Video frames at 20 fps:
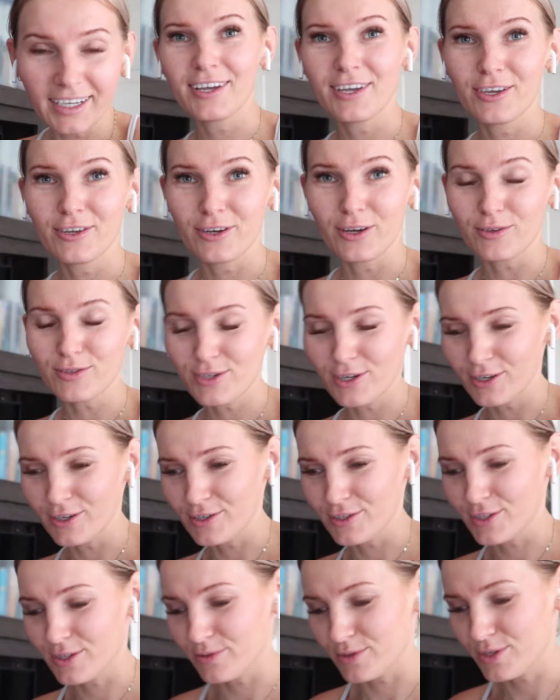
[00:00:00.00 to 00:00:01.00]
He knows you're
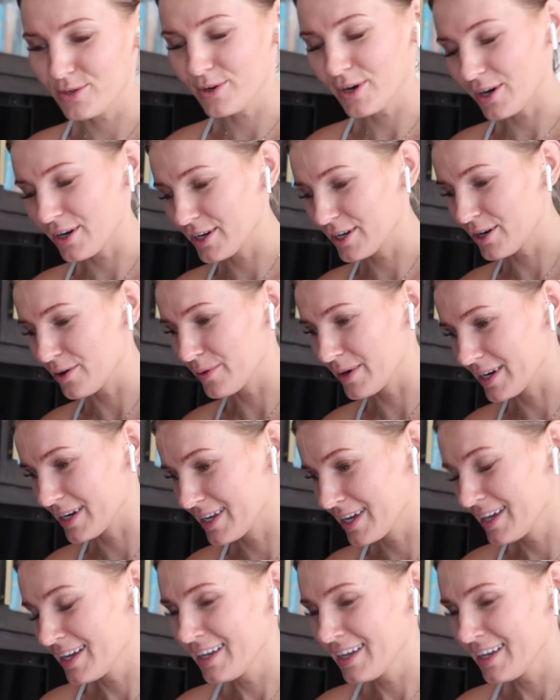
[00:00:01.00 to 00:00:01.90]
in zone 2 cardio when